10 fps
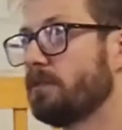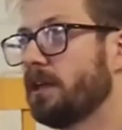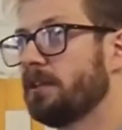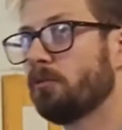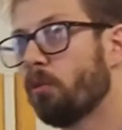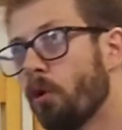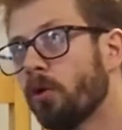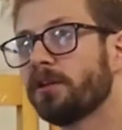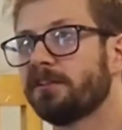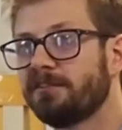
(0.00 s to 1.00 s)
the
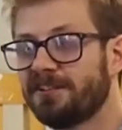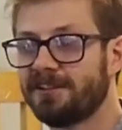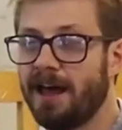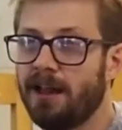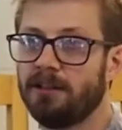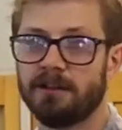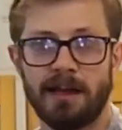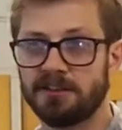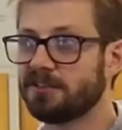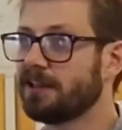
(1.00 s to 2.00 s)
walls of the cell
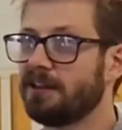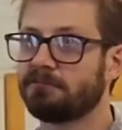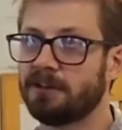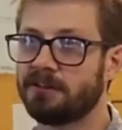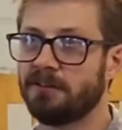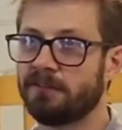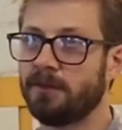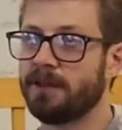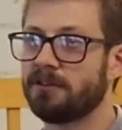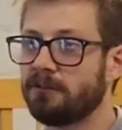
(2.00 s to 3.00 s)
and just gets rid of
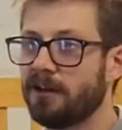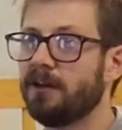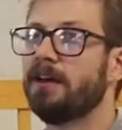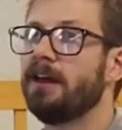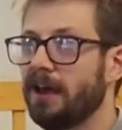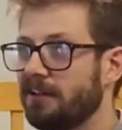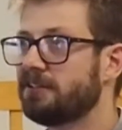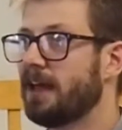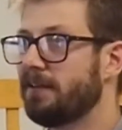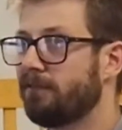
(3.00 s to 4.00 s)
them into a
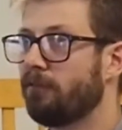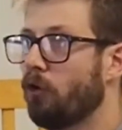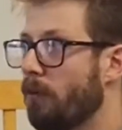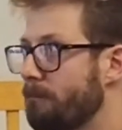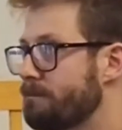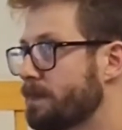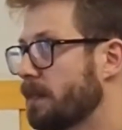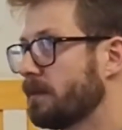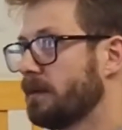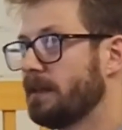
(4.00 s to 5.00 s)
safe form.
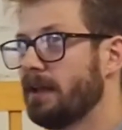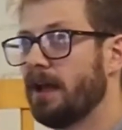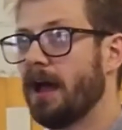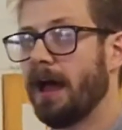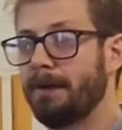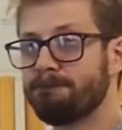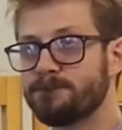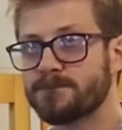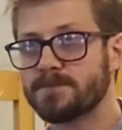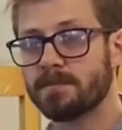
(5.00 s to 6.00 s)
But
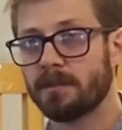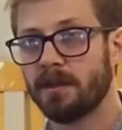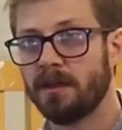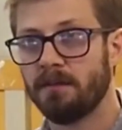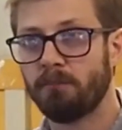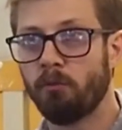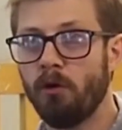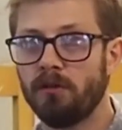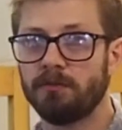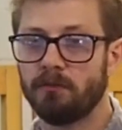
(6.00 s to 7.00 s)

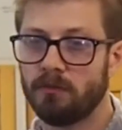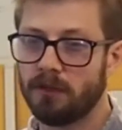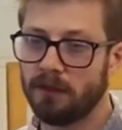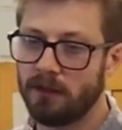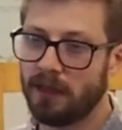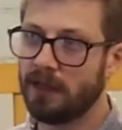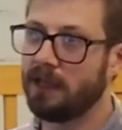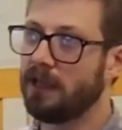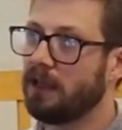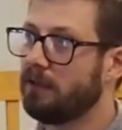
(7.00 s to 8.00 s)
what
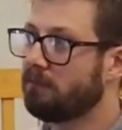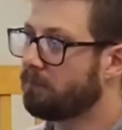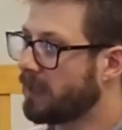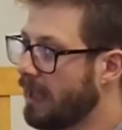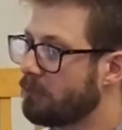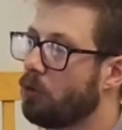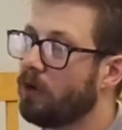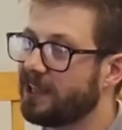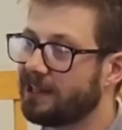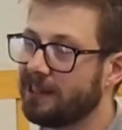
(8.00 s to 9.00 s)
became
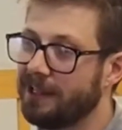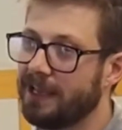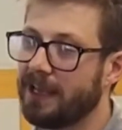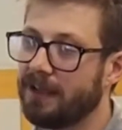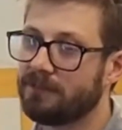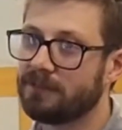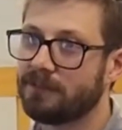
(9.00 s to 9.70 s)
quite clear